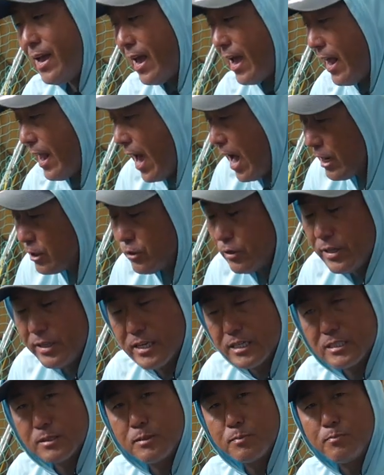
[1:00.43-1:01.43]
And actually
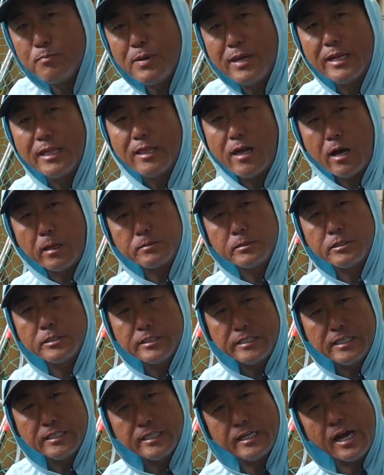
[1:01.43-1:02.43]
this mini lobster
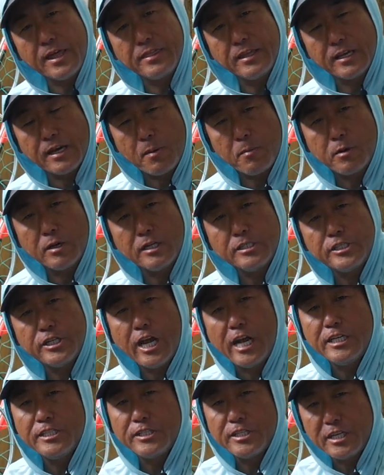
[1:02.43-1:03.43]
season, I think I'm gonna
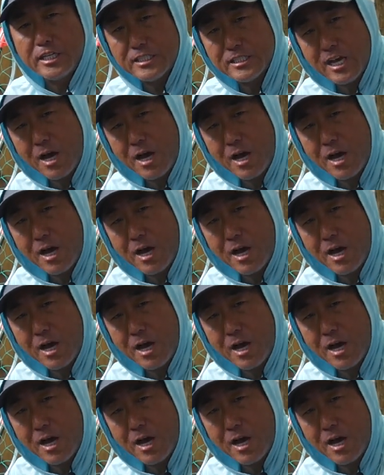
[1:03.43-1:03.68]
change things